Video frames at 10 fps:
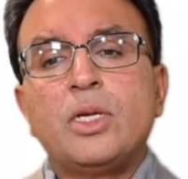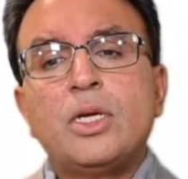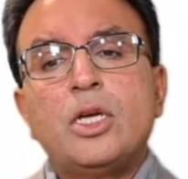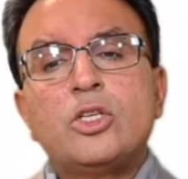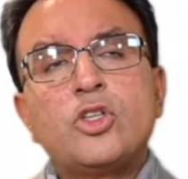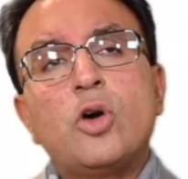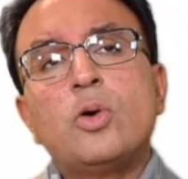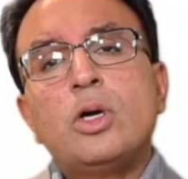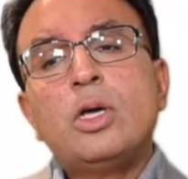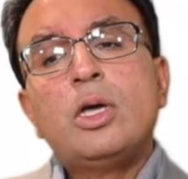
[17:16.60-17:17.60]
So,
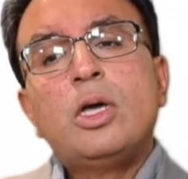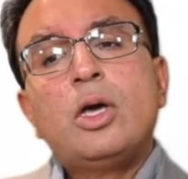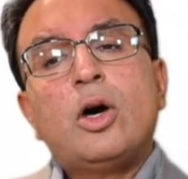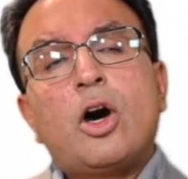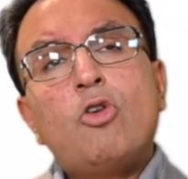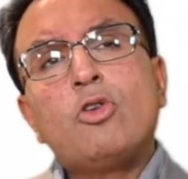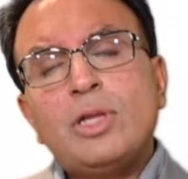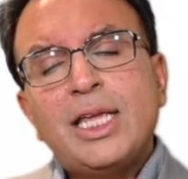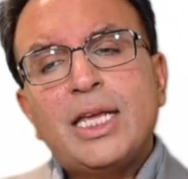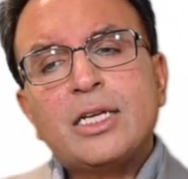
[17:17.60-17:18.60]
Oracle
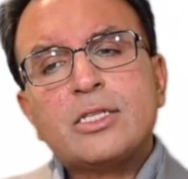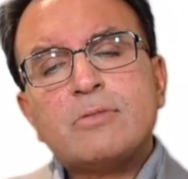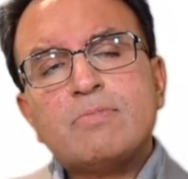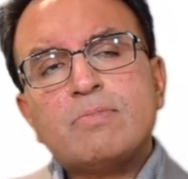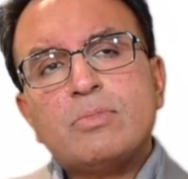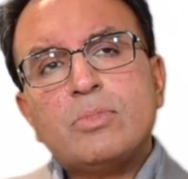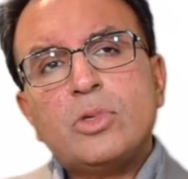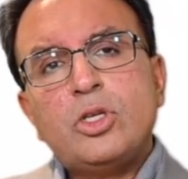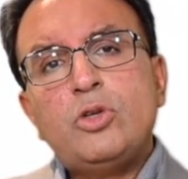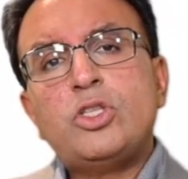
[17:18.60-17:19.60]
Linux
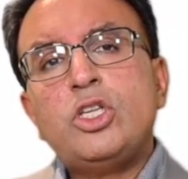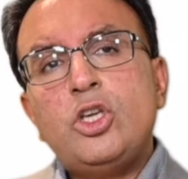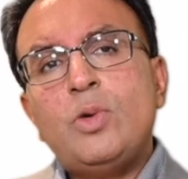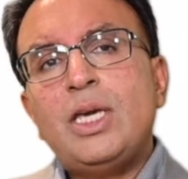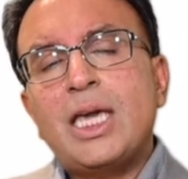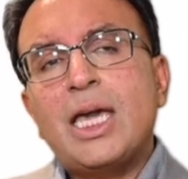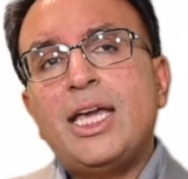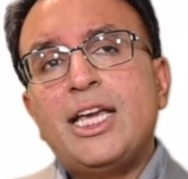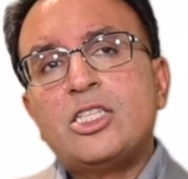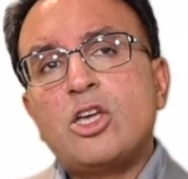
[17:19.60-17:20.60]
using
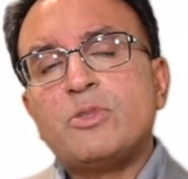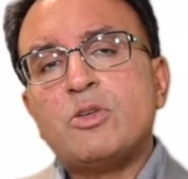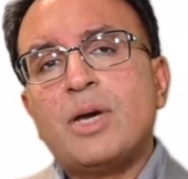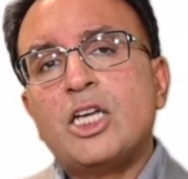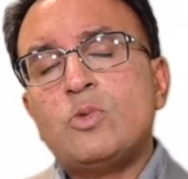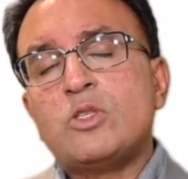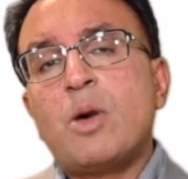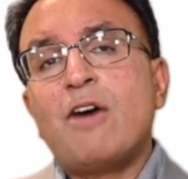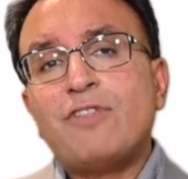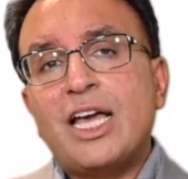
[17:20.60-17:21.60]
UEK is optimized with
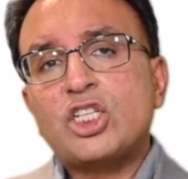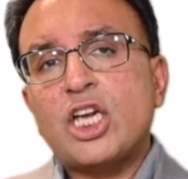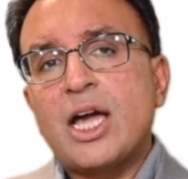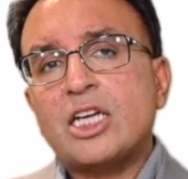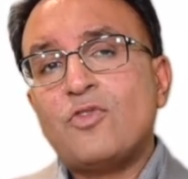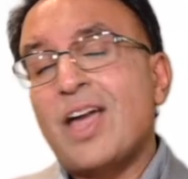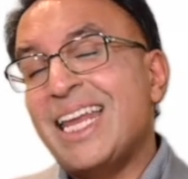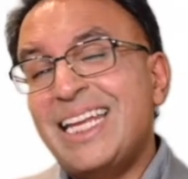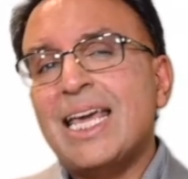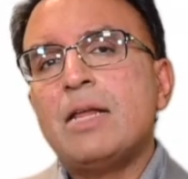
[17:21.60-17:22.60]
Smart Flash Cache for
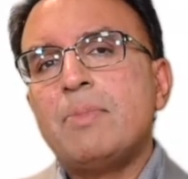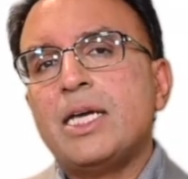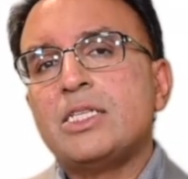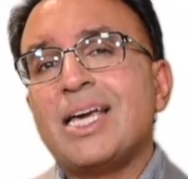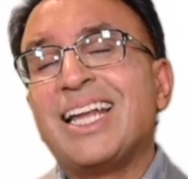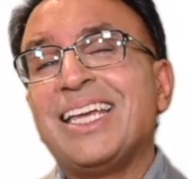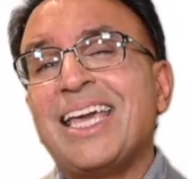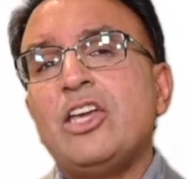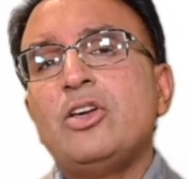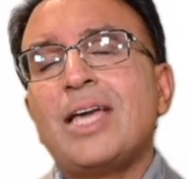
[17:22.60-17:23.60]
any database and can get
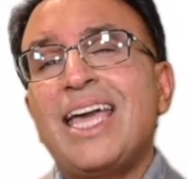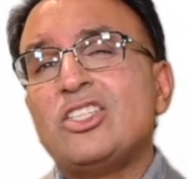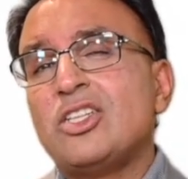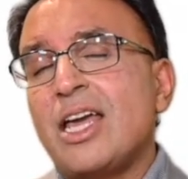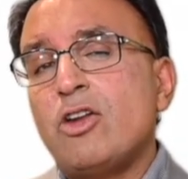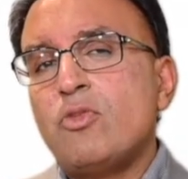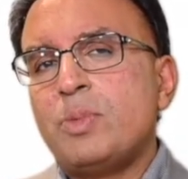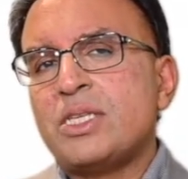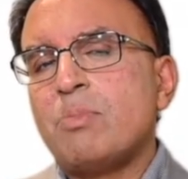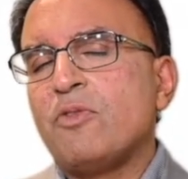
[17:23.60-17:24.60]
you 800 to
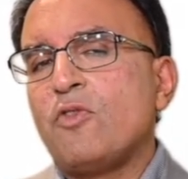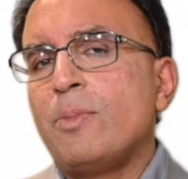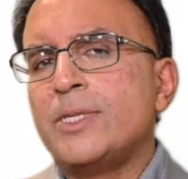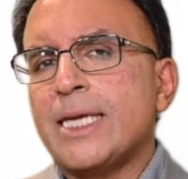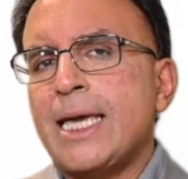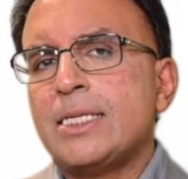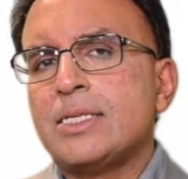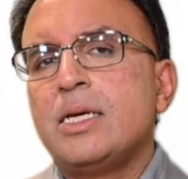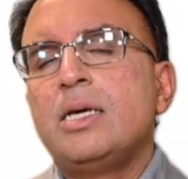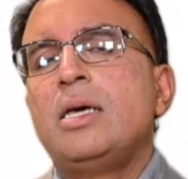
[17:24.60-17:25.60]
900% performance gains,
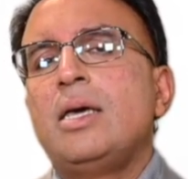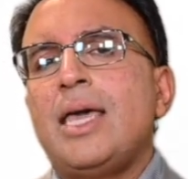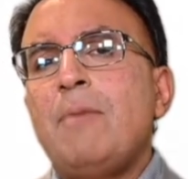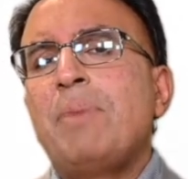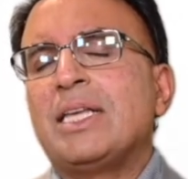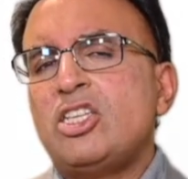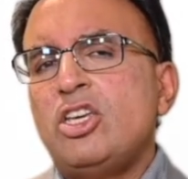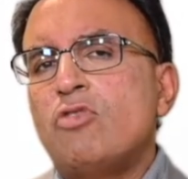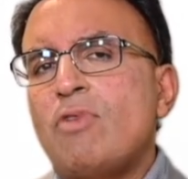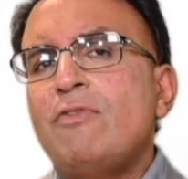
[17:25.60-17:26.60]
impacting
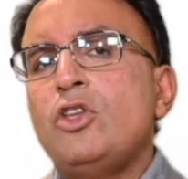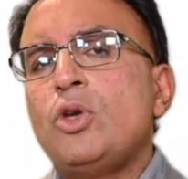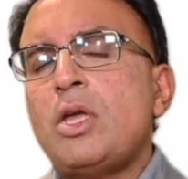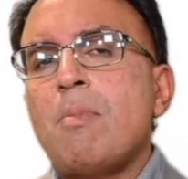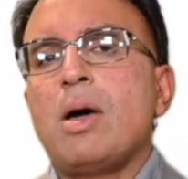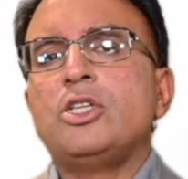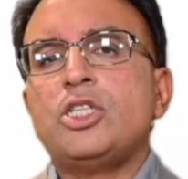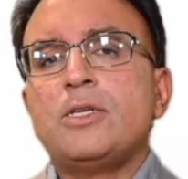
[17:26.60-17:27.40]
your revenue and your margin.